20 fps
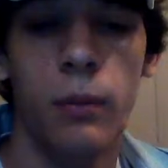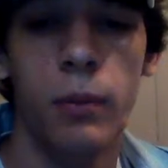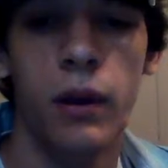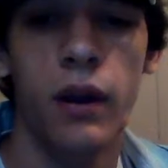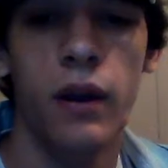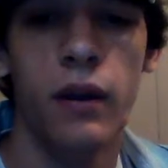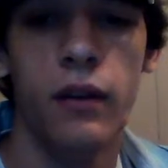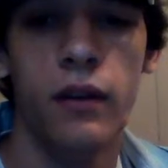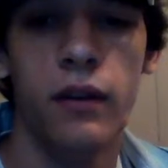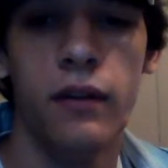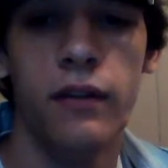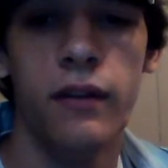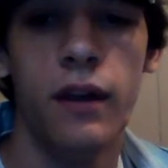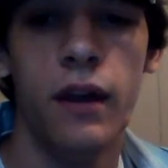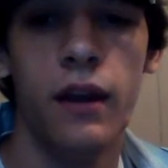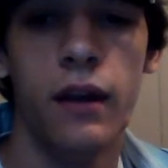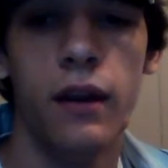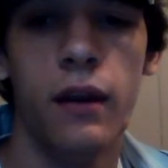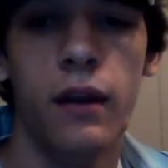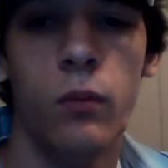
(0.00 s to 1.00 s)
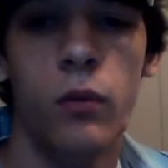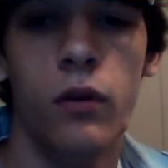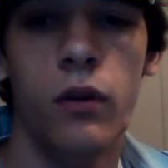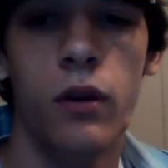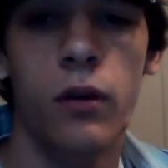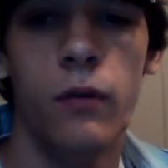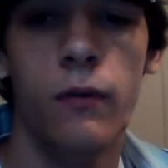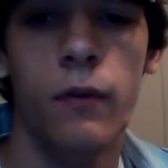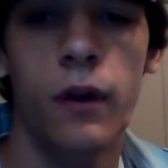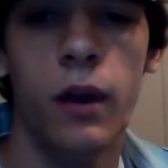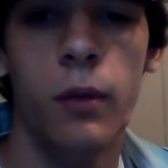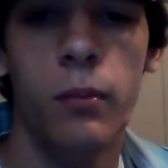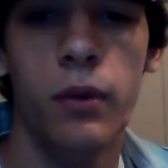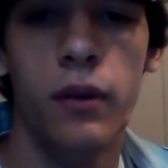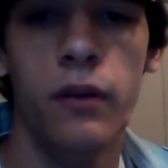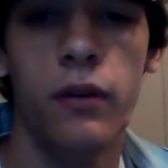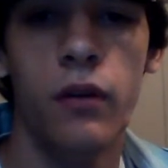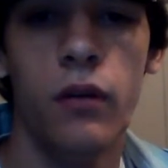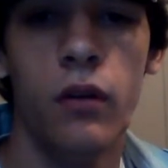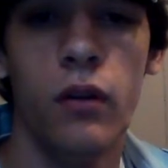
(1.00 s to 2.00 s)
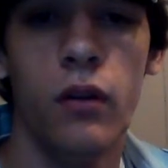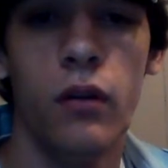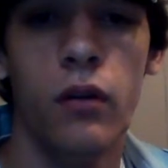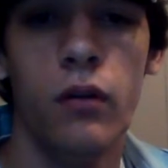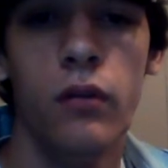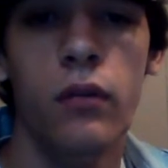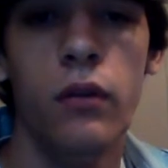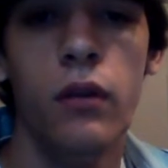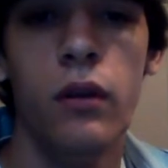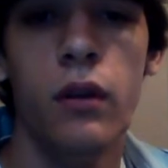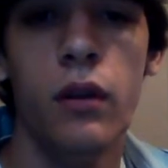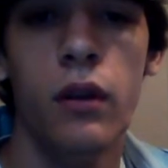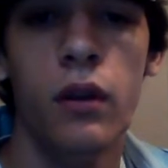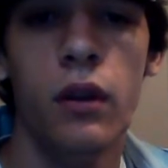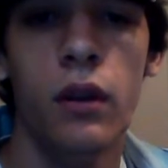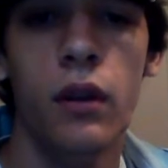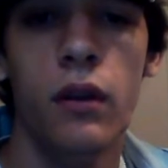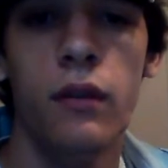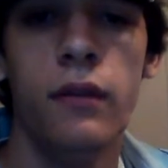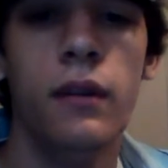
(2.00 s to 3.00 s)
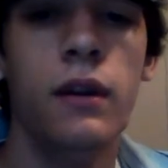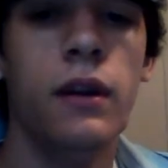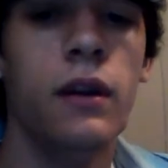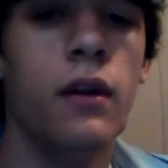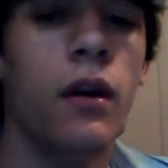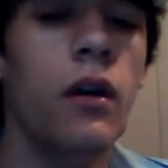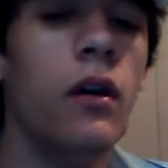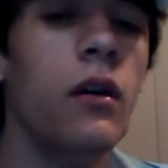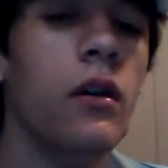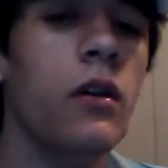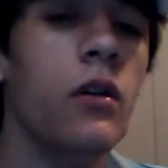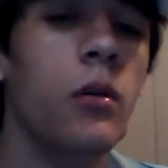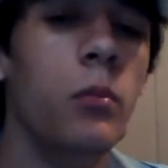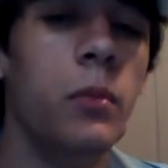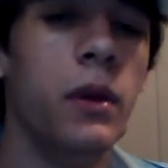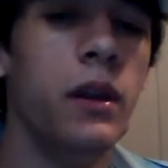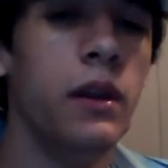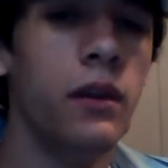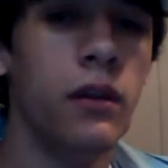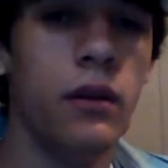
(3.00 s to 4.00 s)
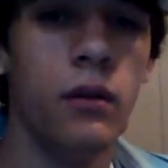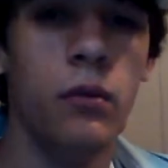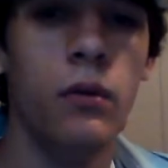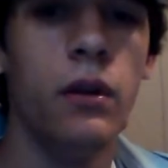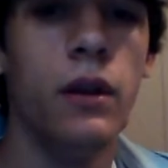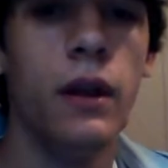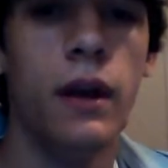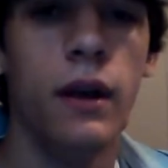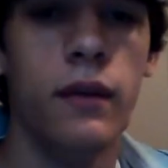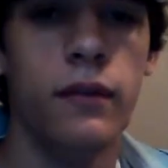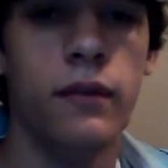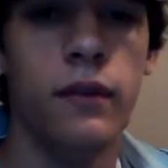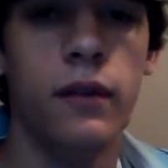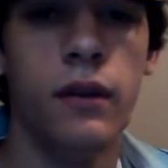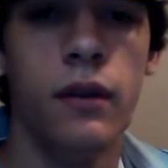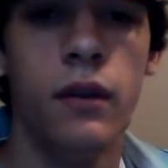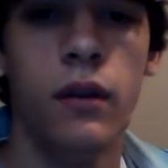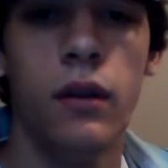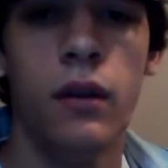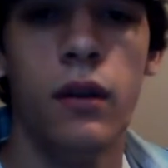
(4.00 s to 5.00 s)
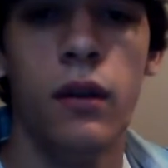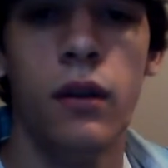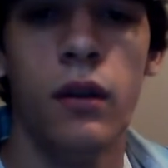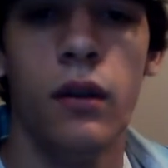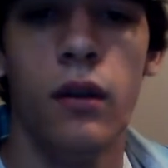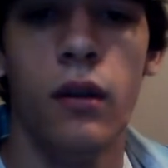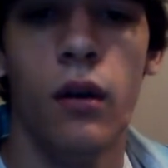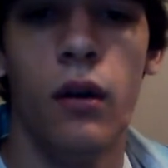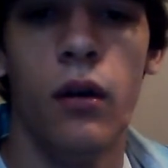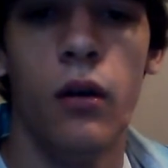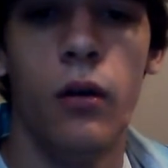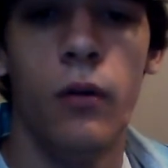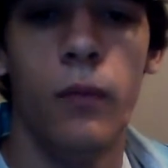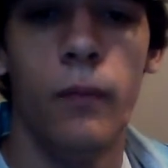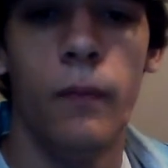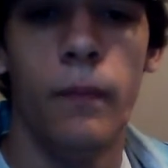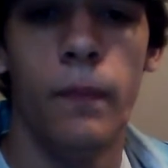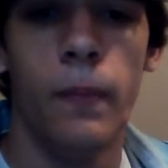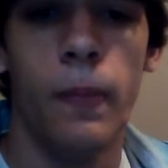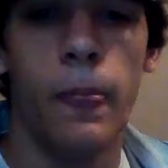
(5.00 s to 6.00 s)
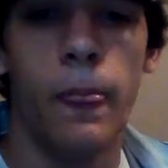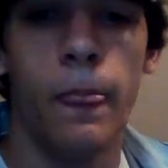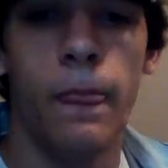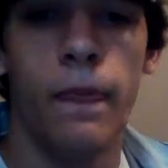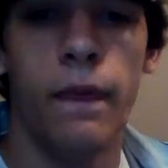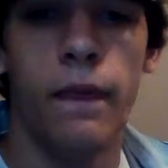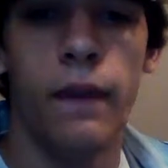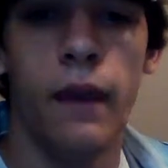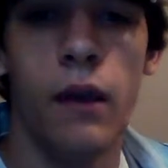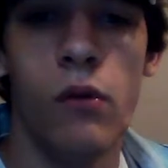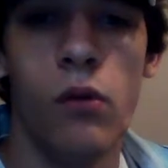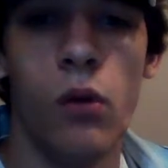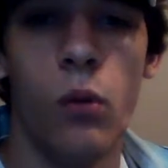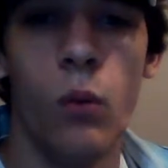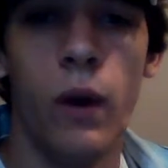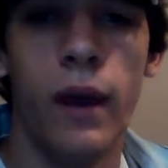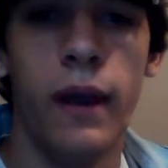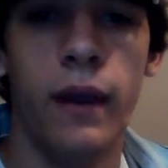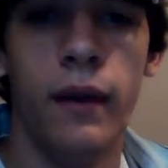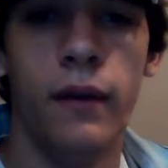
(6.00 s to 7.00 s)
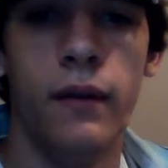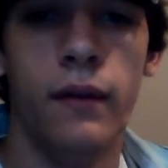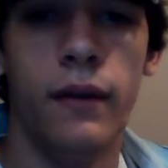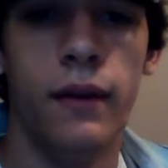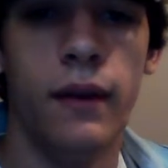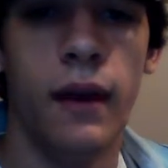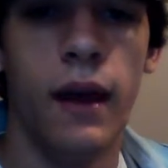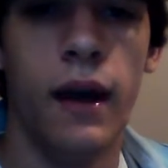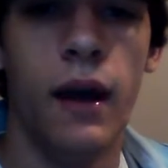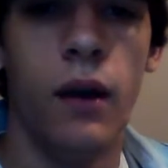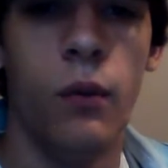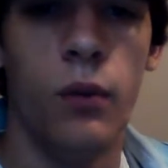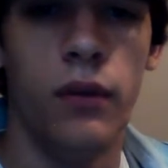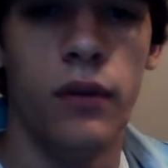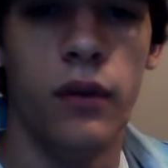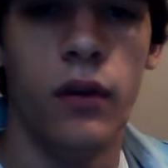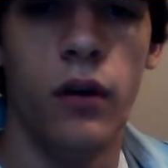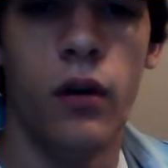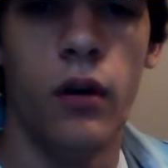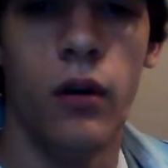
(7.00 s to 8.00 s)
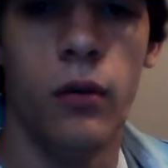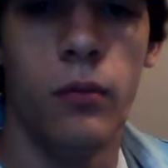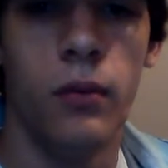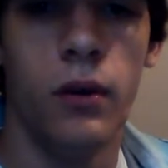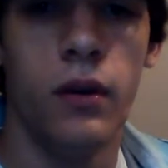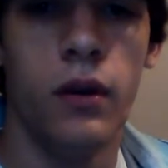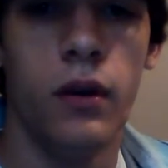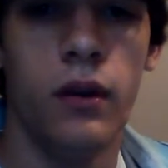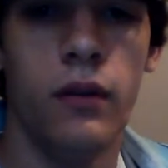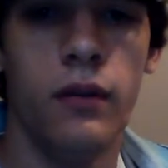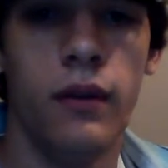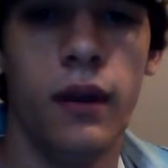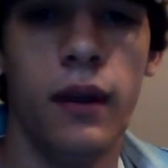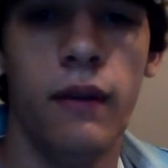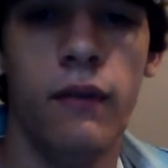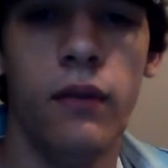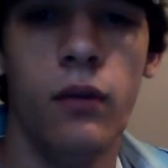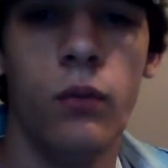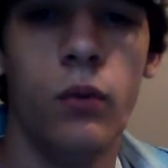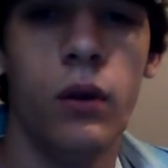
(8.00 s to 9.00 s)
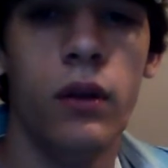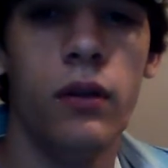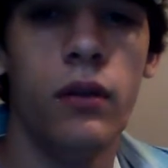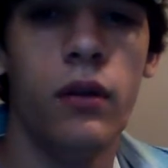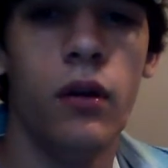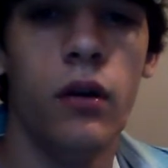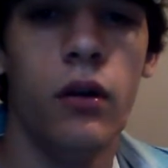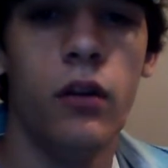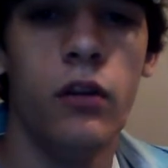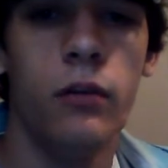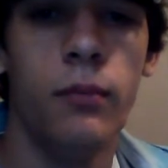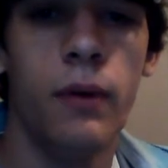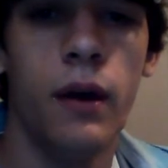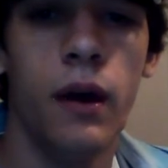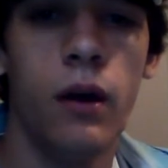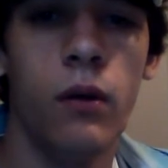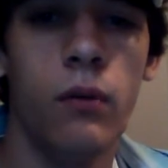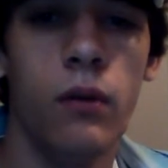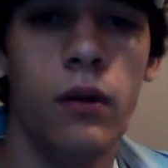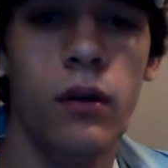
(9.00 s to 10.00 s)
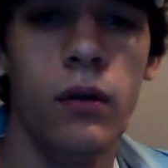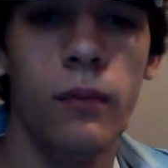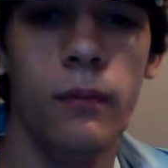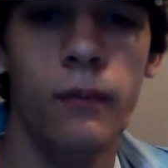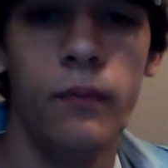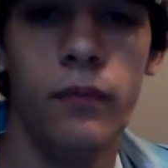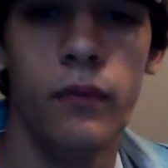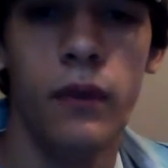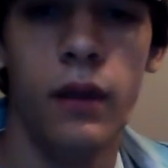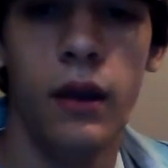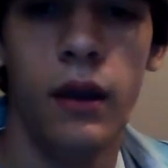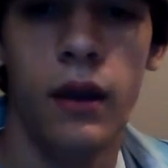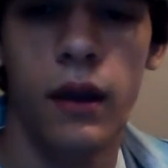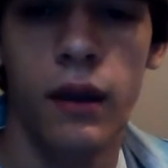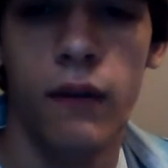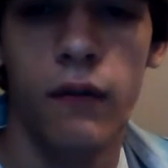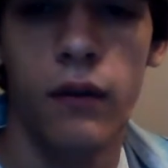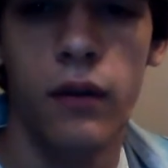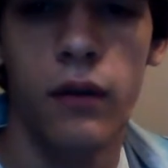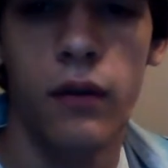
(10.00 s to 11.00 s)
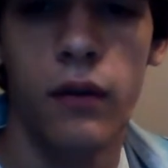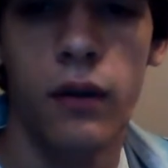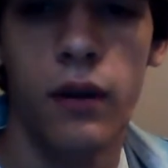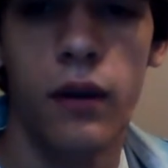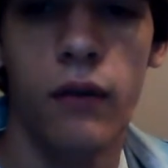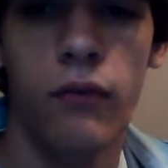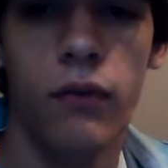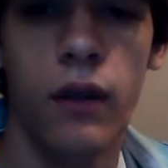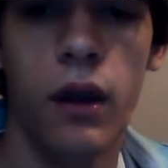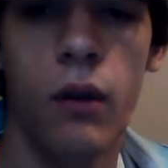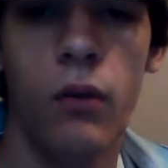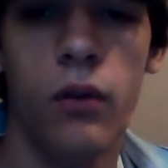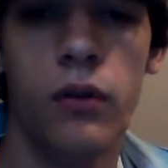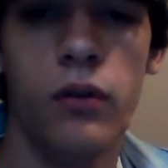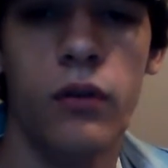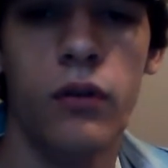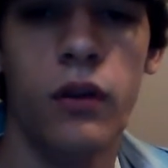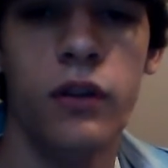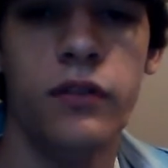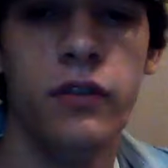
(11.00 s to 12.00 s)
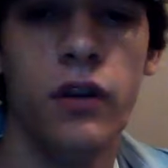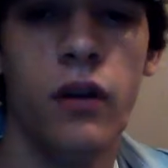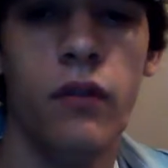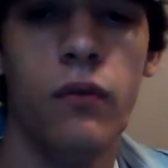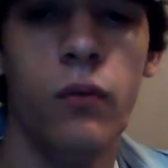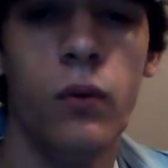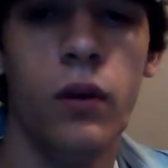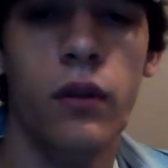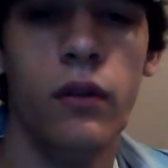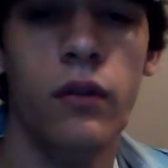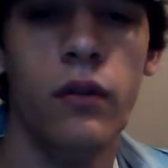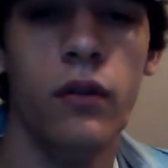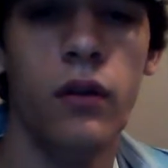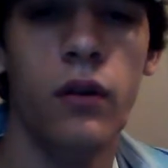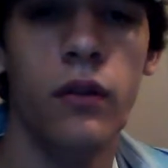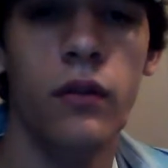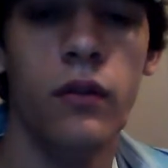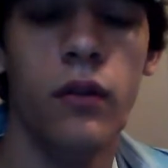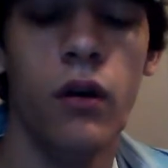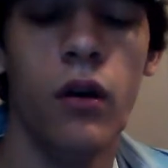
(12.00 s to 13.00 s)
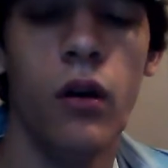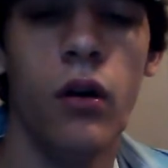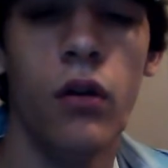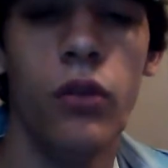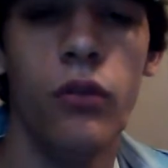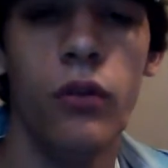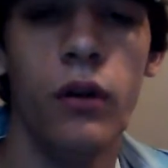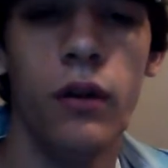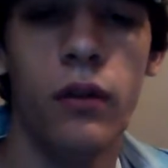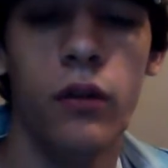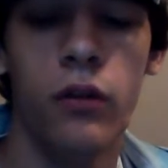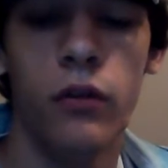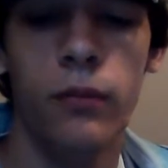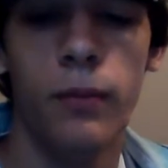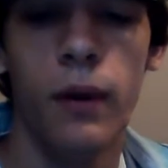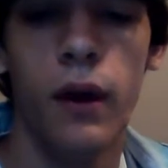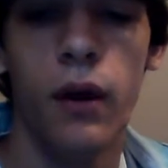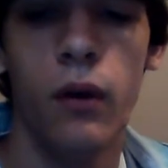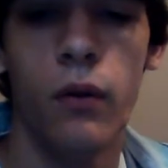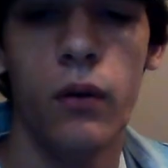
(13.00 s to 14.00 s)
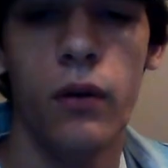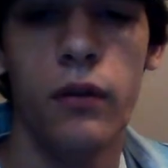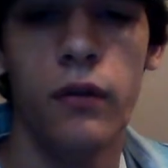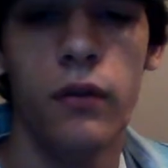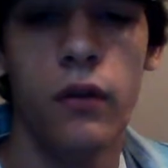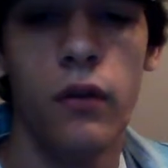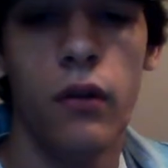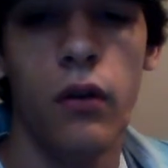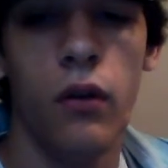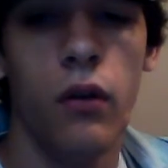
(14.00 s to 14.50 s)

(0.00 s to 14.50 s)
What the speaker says: apparently decided he wanted to fight Pito alone. Then Ikago immediately realized that they were waiting to die with Gon because even with Gon's power, and even if they were to rush off with Gon's, all three of those powers